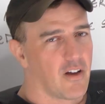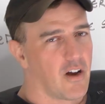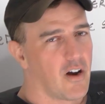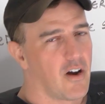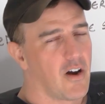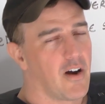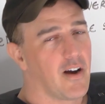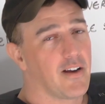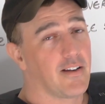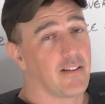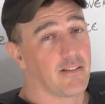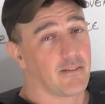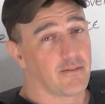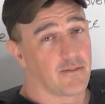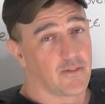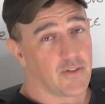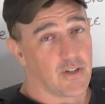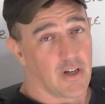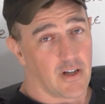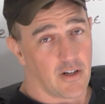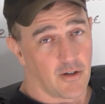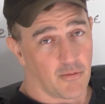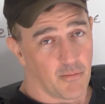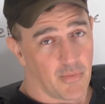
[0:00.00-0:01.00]
All right,
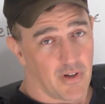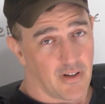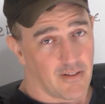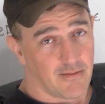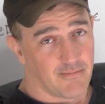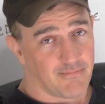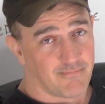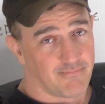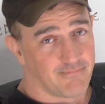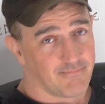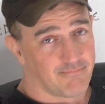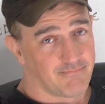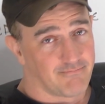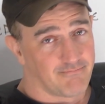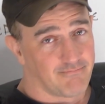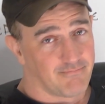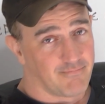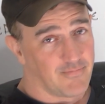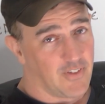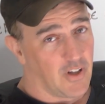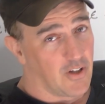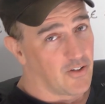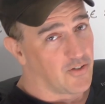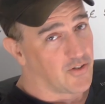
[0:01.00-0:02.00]
gentlemen,
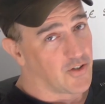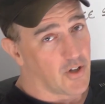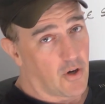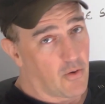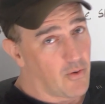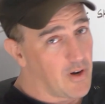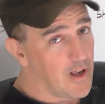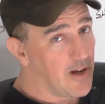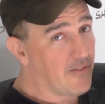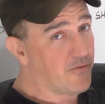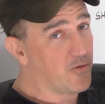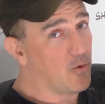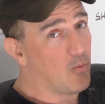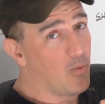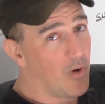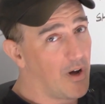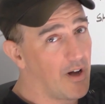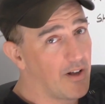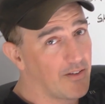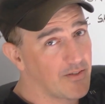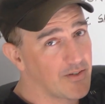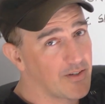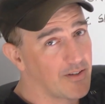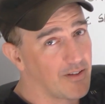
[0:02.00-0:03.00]
you don't have to
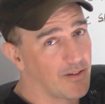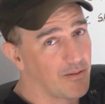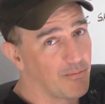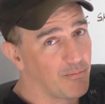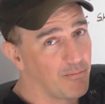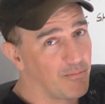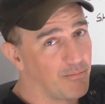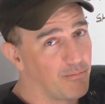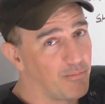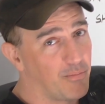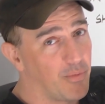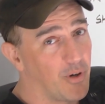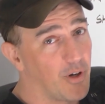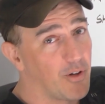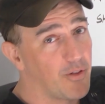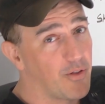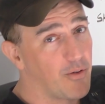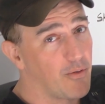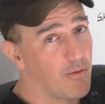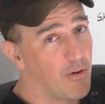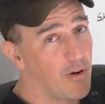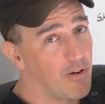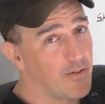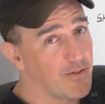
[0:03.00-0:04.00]
watch them, but
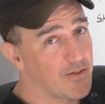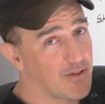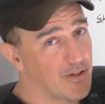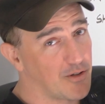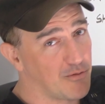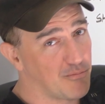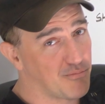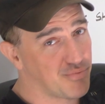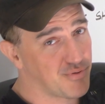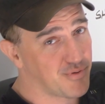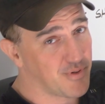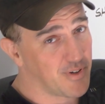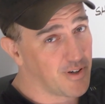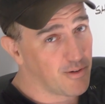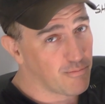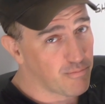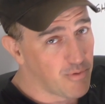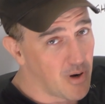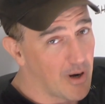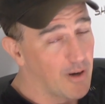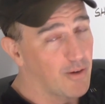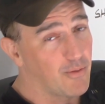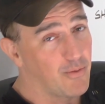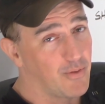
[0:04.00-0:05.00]
there are some
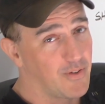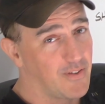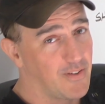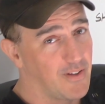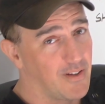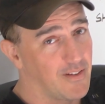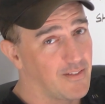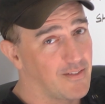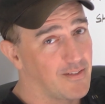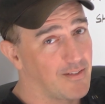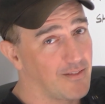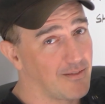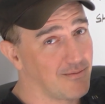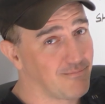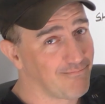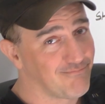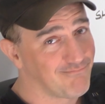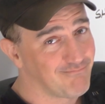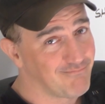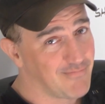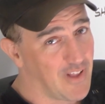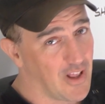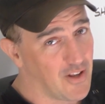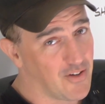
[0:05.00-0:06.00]
prerequisites
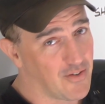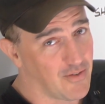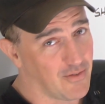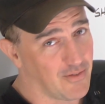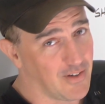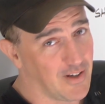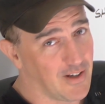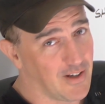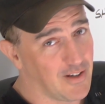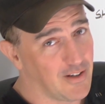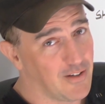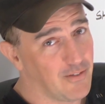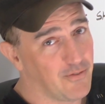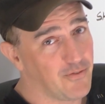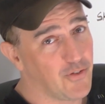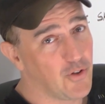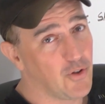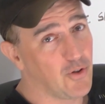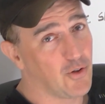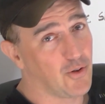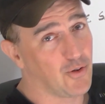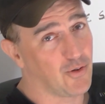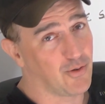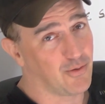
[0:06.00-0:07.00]
that you need to
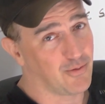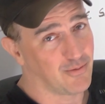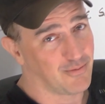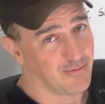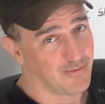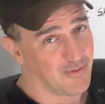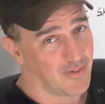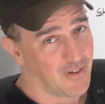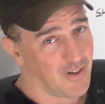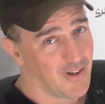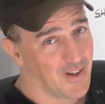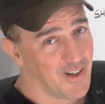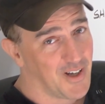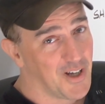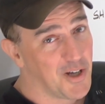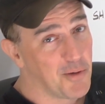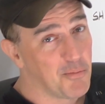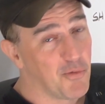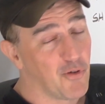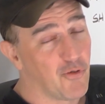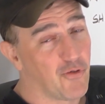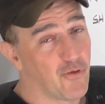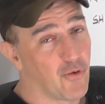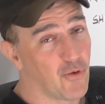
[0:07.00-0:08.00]
view
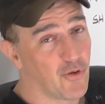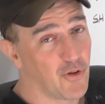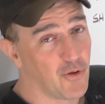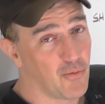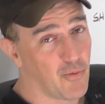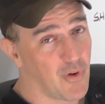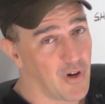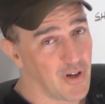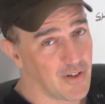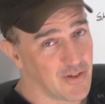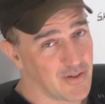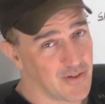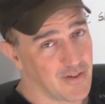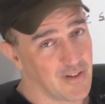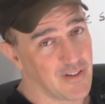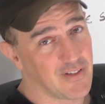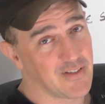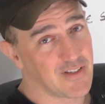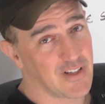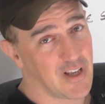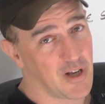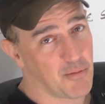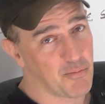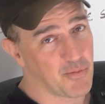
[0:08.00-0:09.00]
before you watch
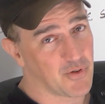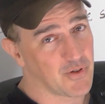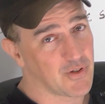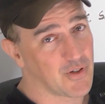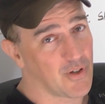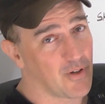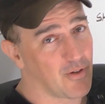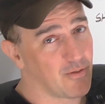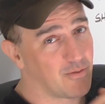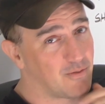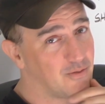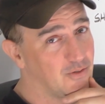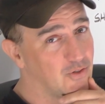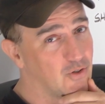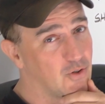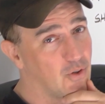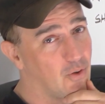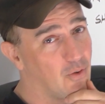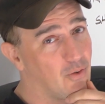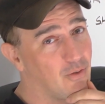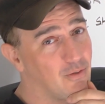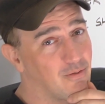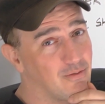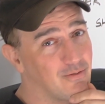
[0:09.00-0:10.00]
this episode,
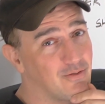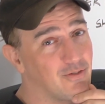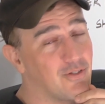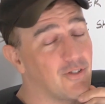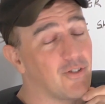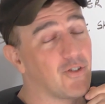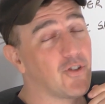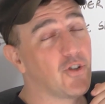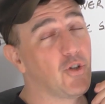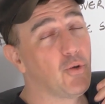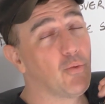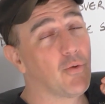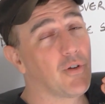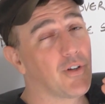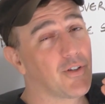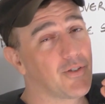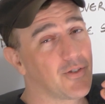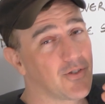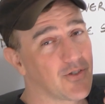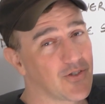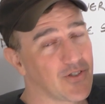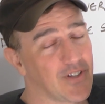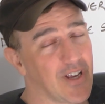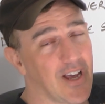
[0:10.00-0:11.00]
so you will
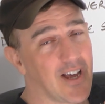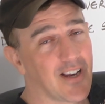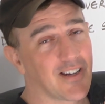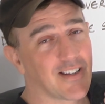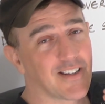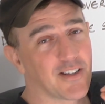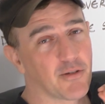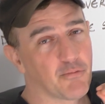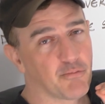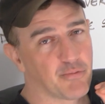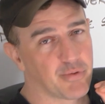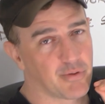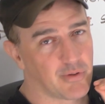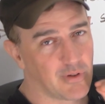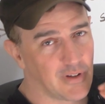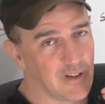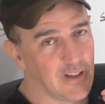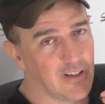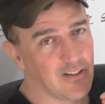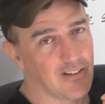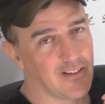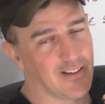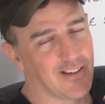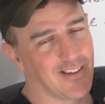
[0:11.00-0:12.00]
understand
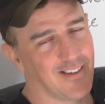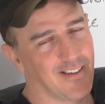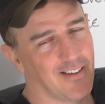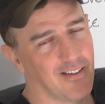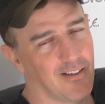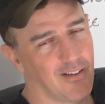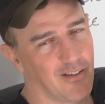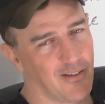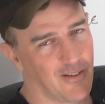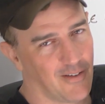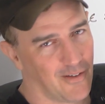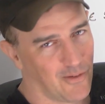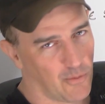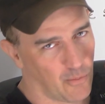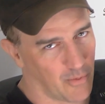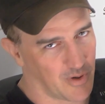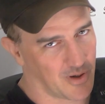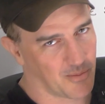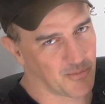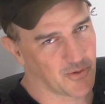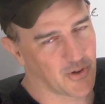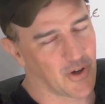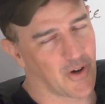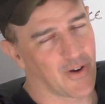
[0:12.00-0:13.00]
completely
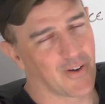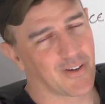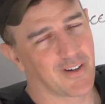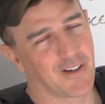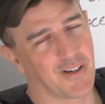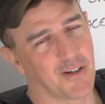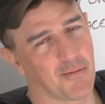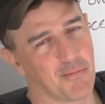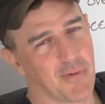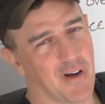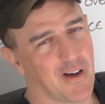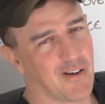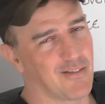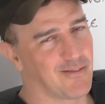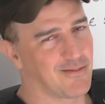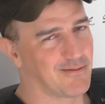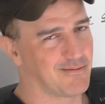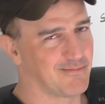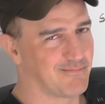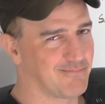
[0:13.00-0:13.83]
what I'm talking about.